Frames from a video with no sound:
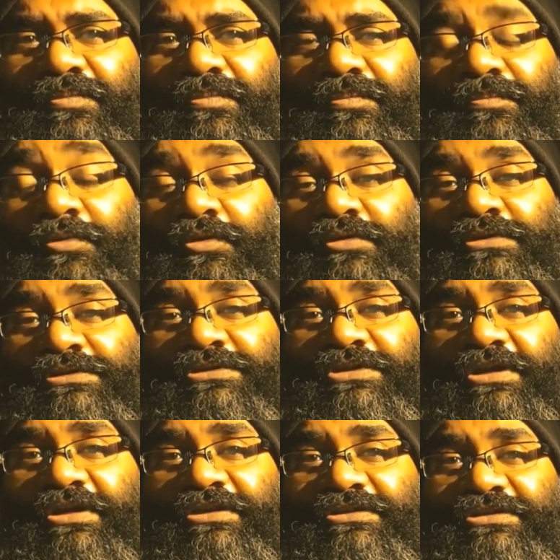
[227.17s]
bold
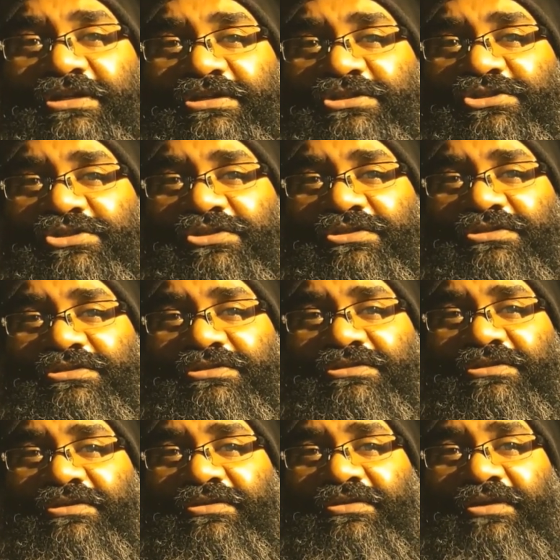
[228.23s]
intentions
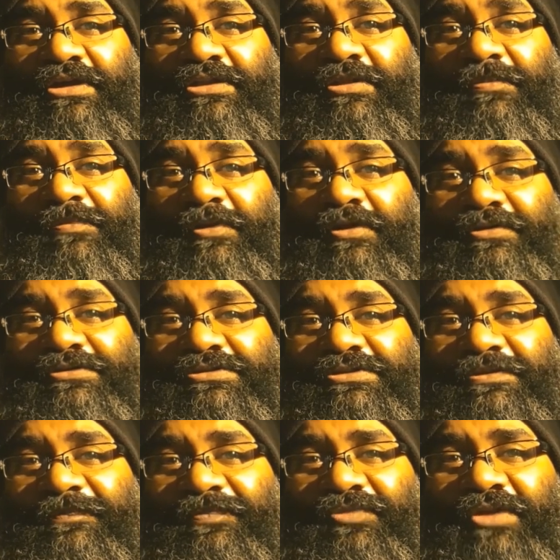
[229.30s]
in the plot
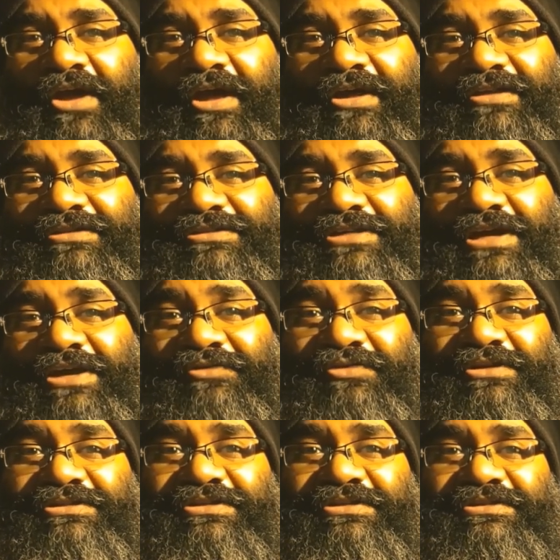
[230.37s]
and
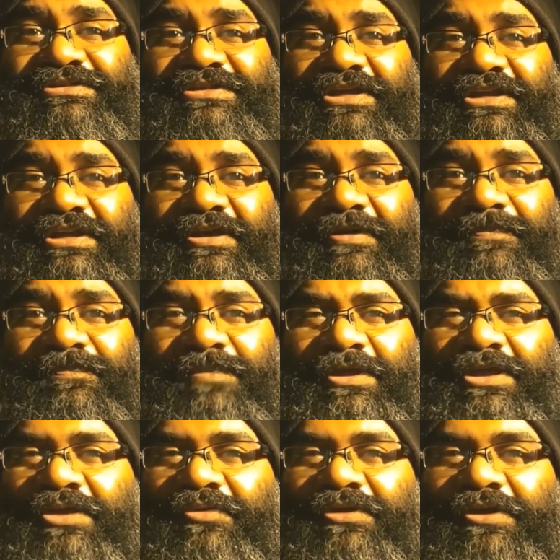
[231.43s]
addresses in a
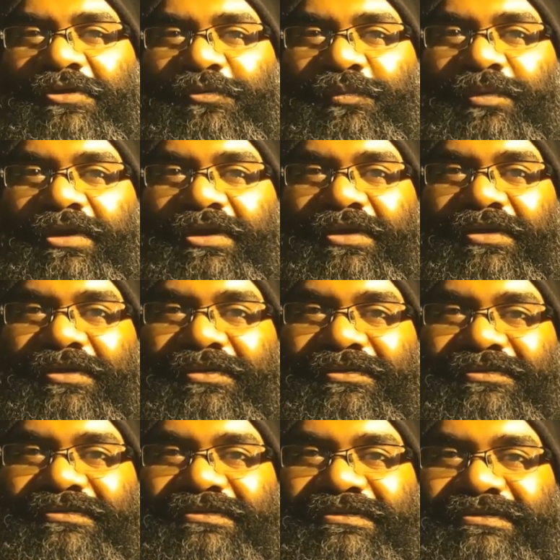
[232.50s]
peculiar way.
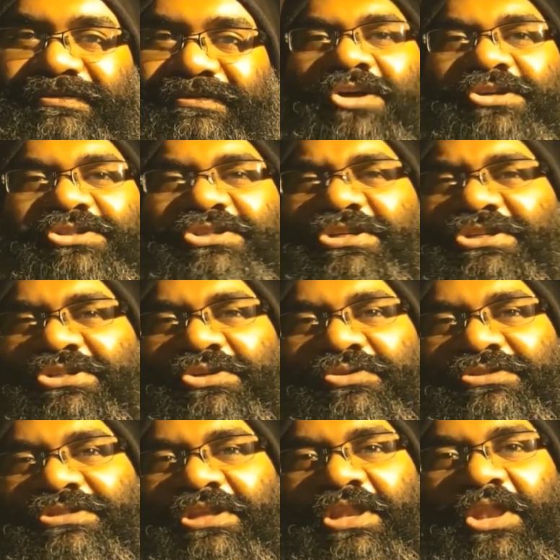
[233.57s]
She
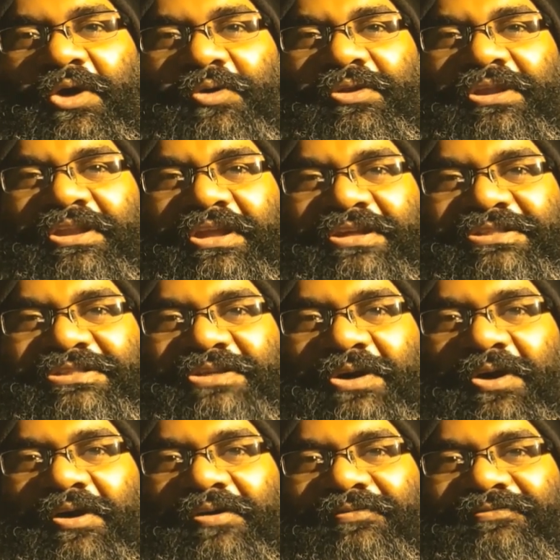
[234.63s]
shows the loneliness
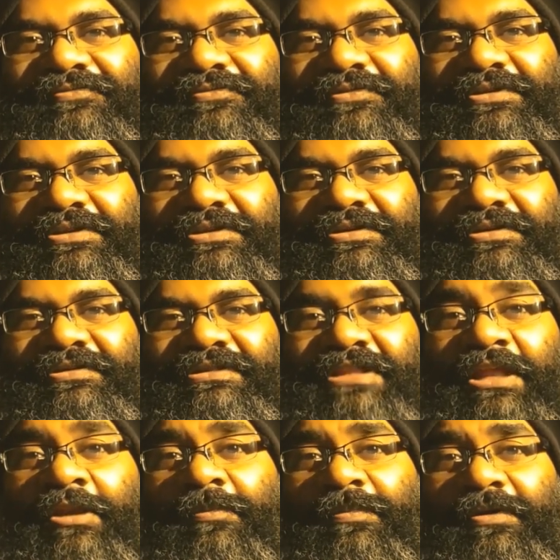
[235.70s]
of
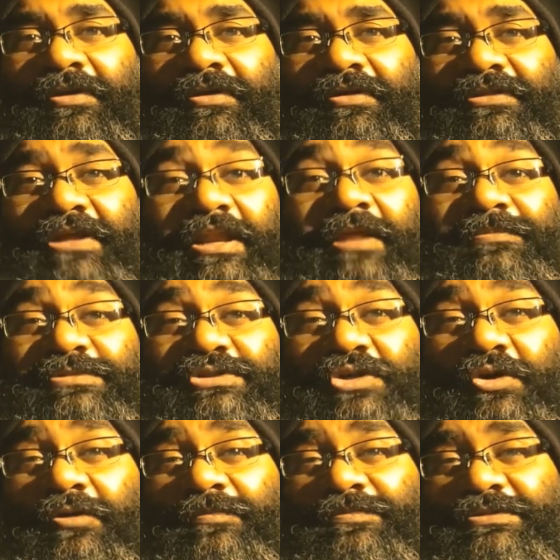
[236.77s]
Dilbar that
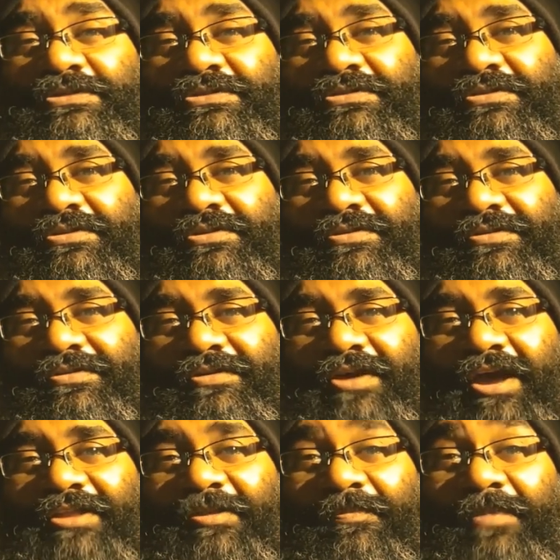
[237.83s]
absorbs,
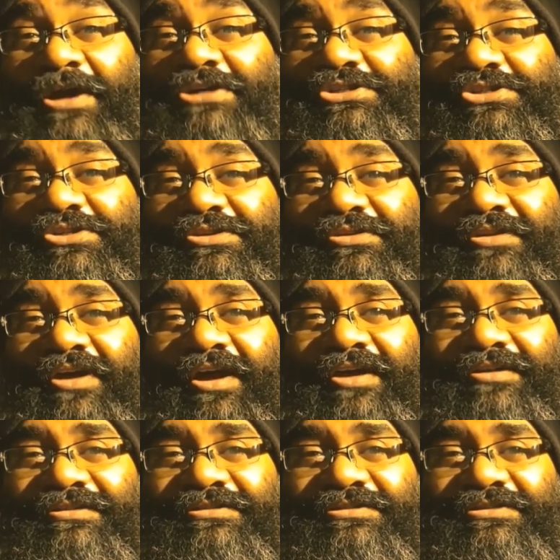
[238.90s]
and the passion and